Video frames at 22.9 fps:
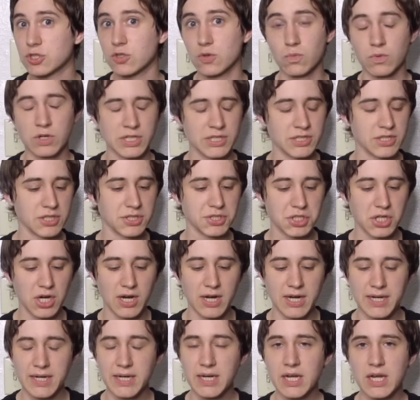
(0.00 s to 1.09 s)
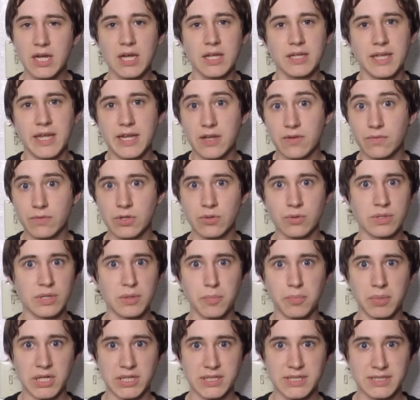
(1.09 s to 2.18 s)
sure what to try, they give you an
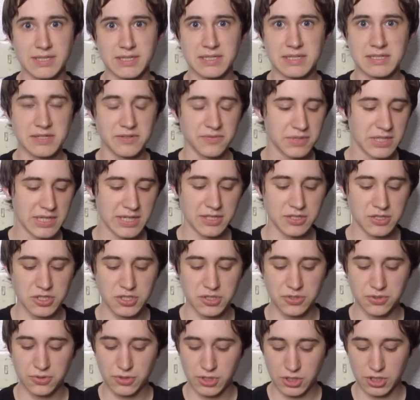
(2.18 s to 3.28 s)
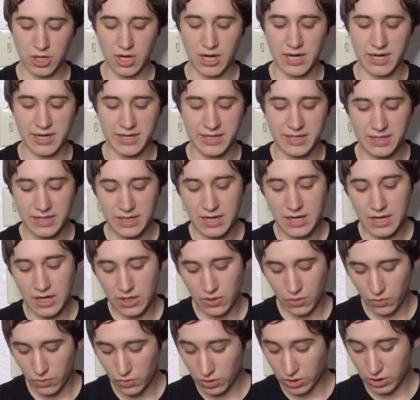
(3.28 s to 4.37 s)
abundance of things to try.
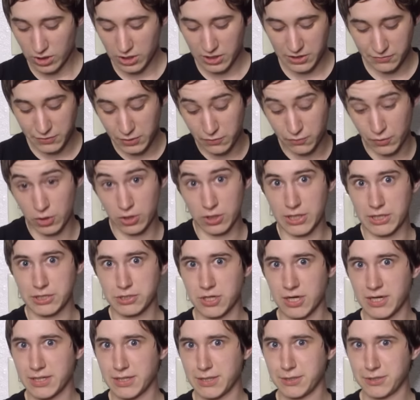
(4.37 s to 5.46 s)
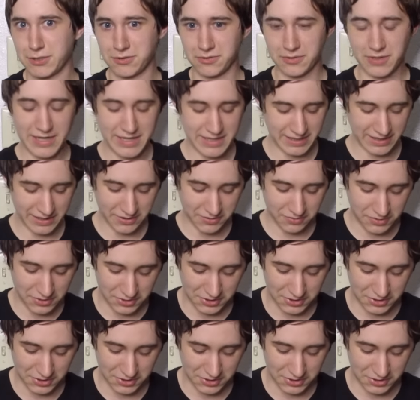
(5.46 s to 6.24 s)
Or if you've already tried it and you like it,